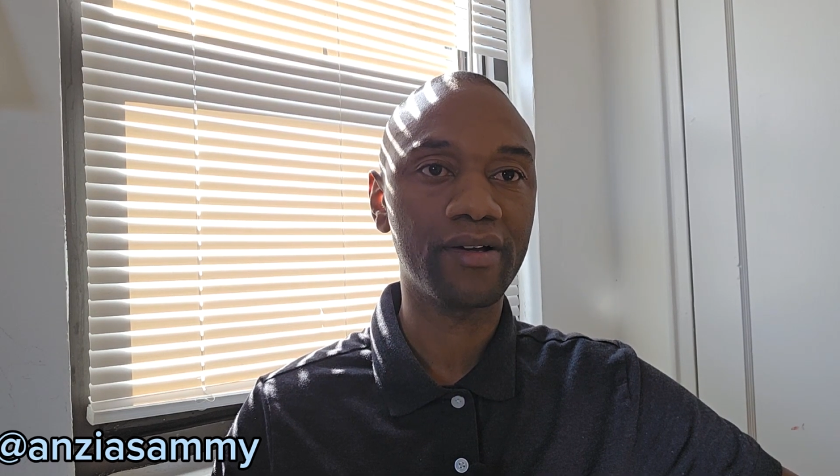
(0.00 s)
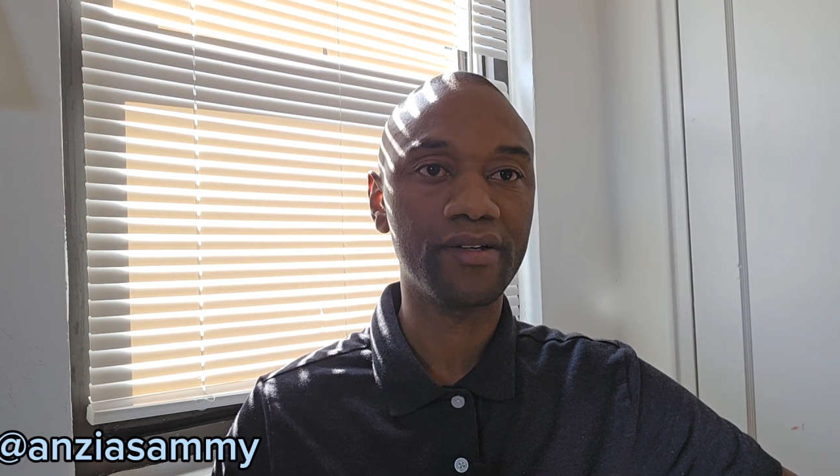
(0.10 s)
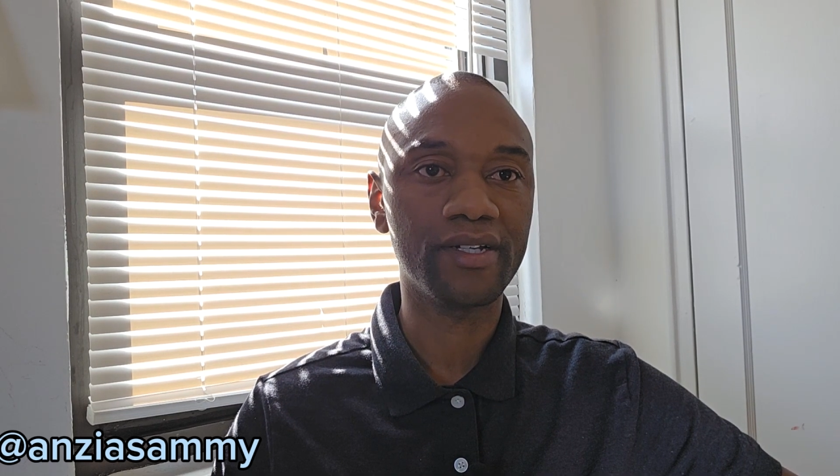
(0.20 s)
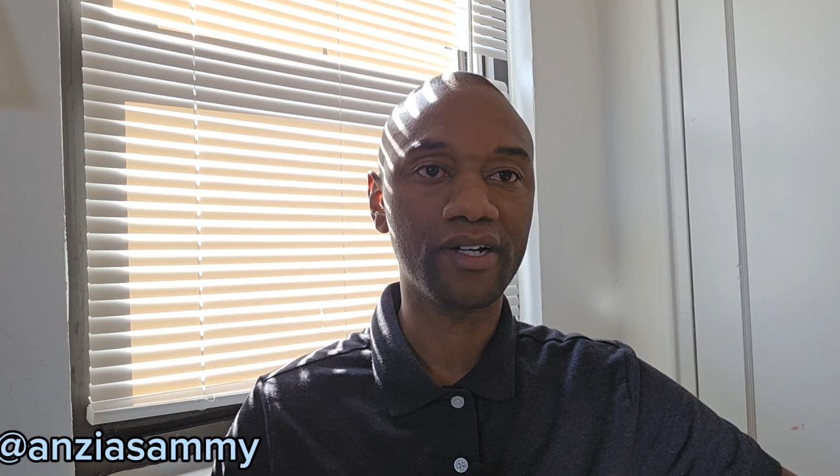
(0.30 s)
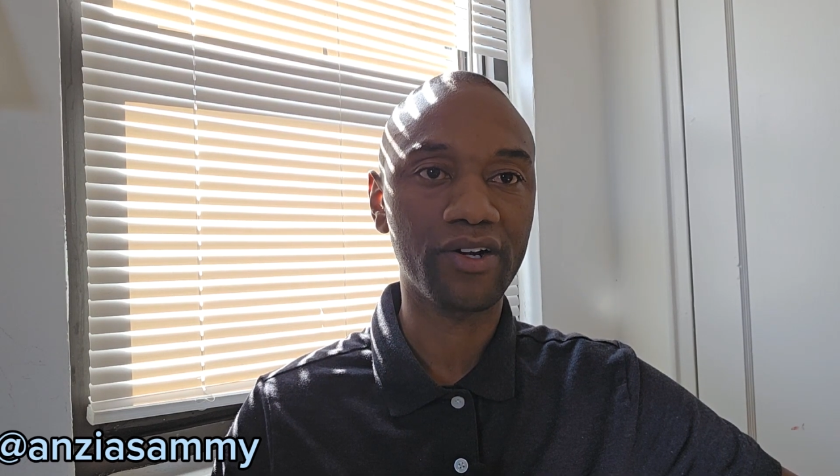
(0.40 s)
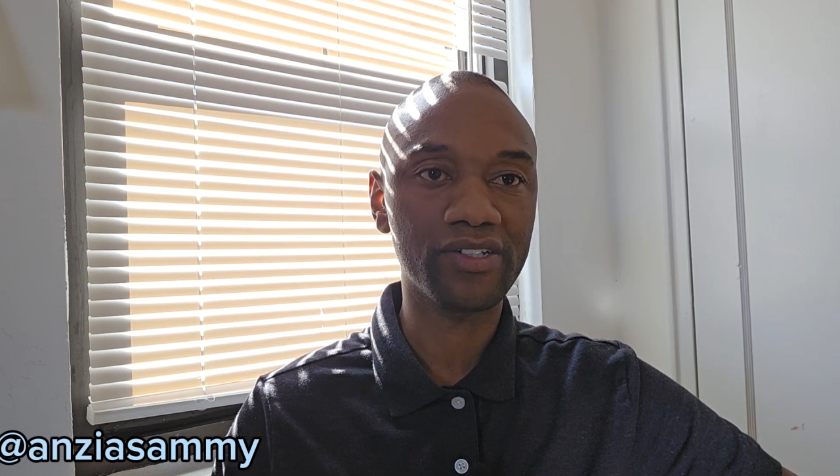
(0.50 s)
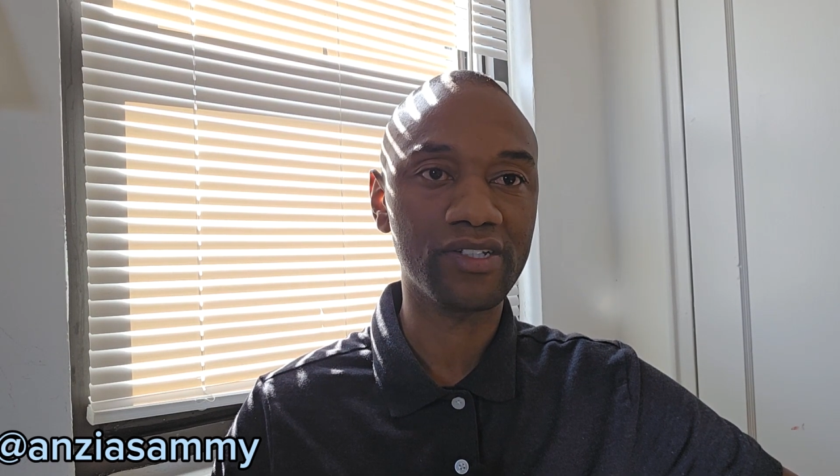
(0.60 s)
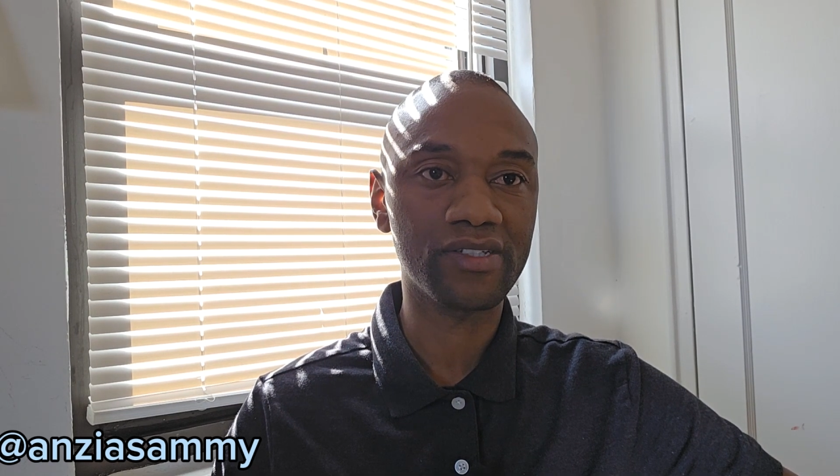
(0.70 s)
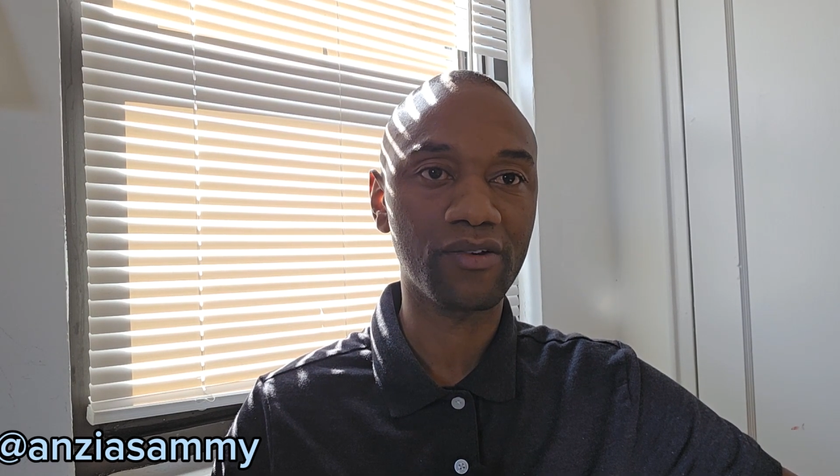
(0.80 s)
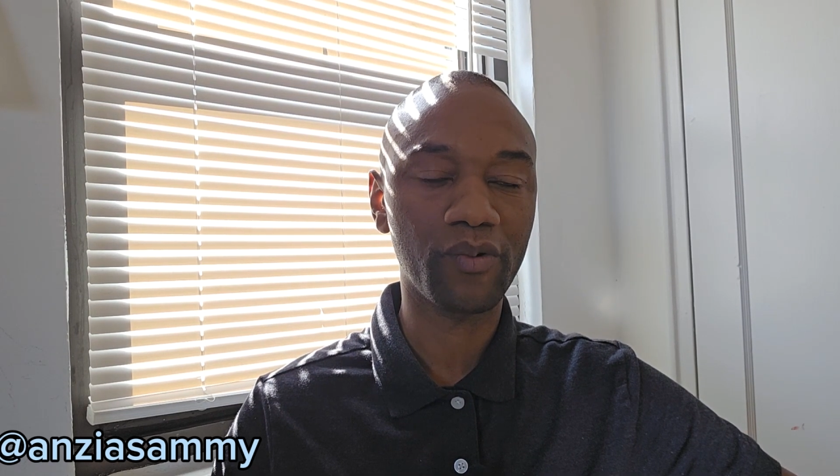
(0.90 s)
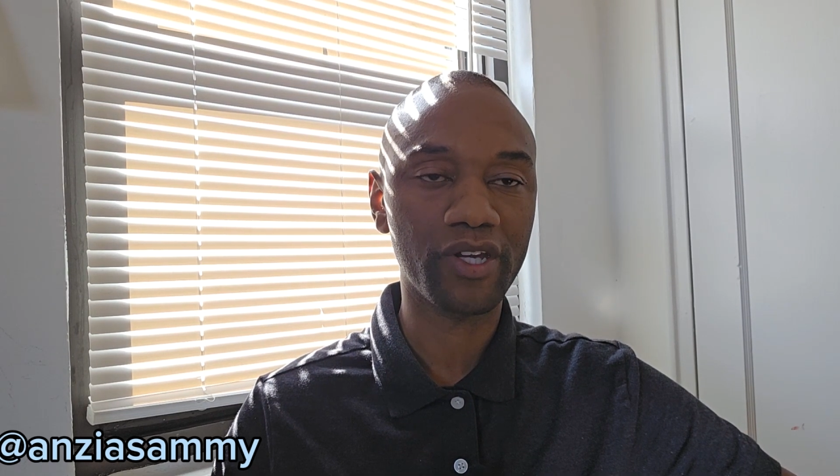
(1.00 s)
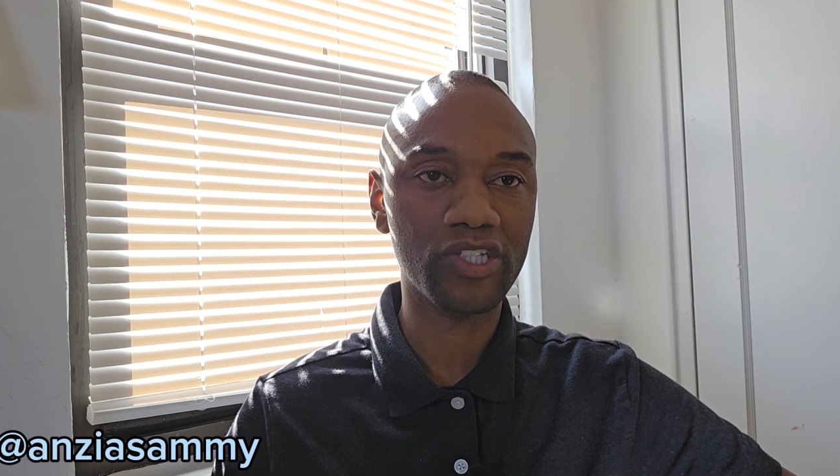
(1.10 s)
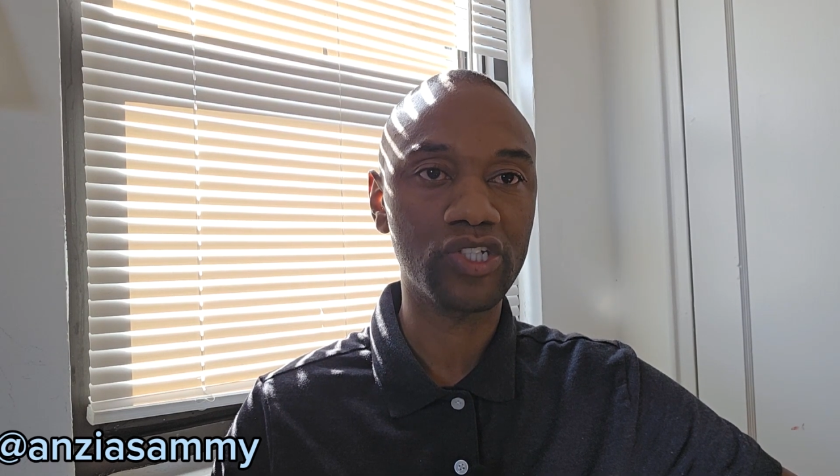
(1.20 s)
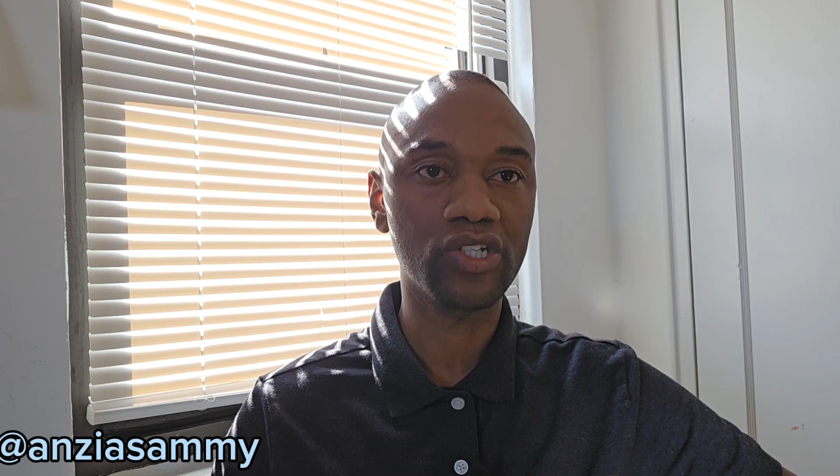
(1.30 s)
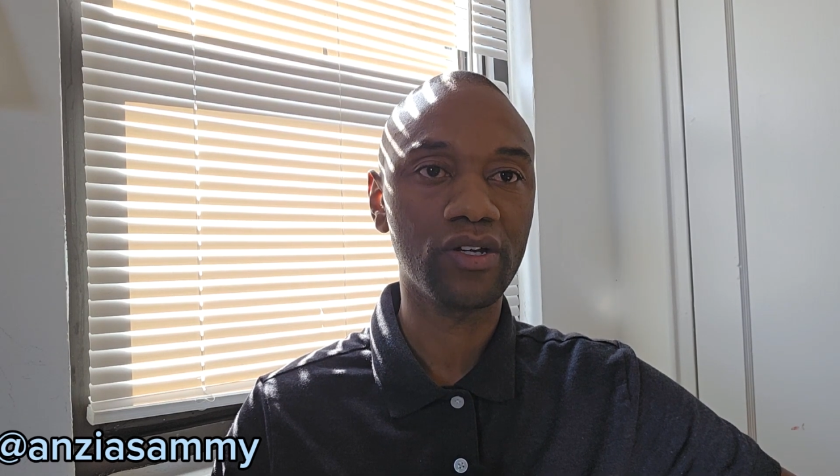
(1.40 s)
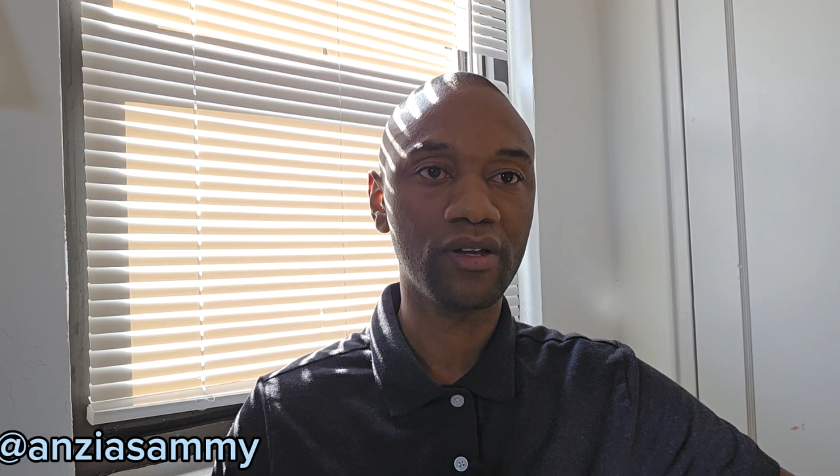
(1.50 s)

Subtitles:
increases the wage